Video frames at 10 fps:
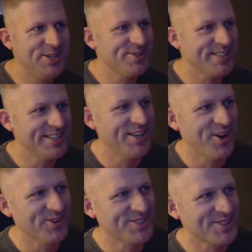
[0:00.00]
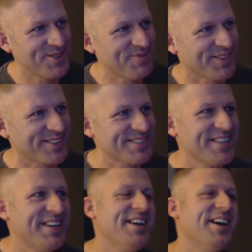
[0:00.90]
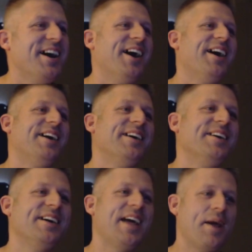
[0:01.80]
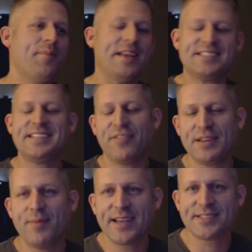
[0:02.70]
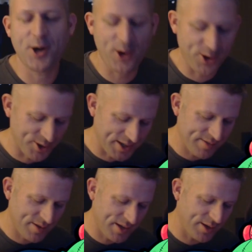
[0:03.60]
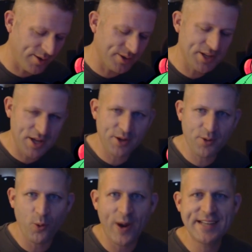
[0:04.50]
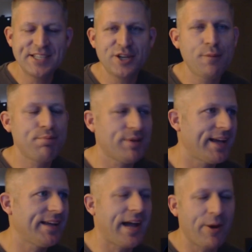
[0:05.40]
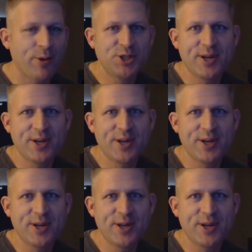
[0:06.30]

using no supers. Oh, it, definitely makes it harder. It, you know, wait until you play. I want you